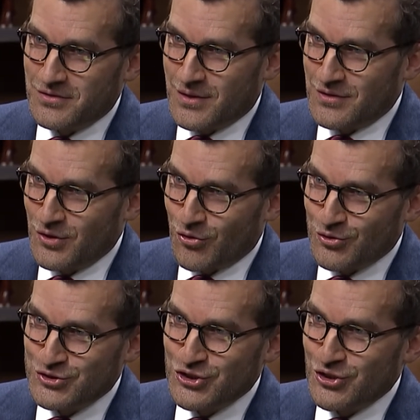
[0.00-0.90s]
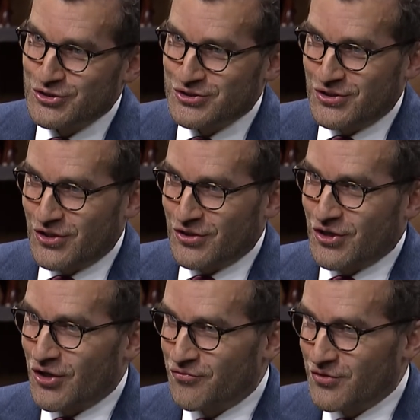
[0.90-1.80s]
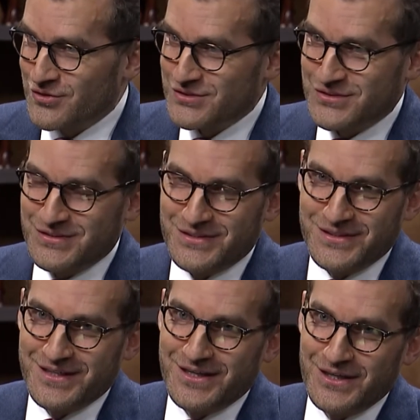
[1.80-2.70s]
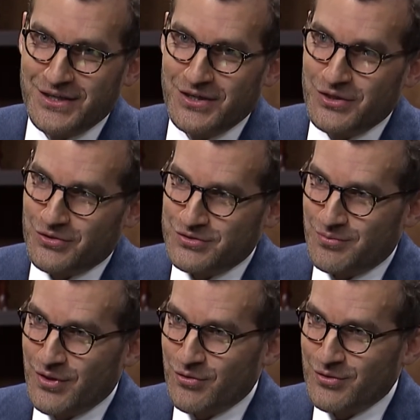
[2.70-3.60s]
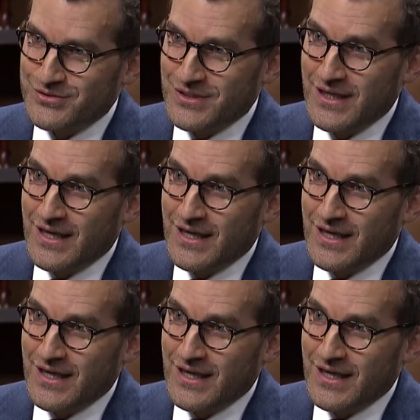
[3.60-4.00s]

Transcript: the local church, the conference, uh, yes. uh, your superiors,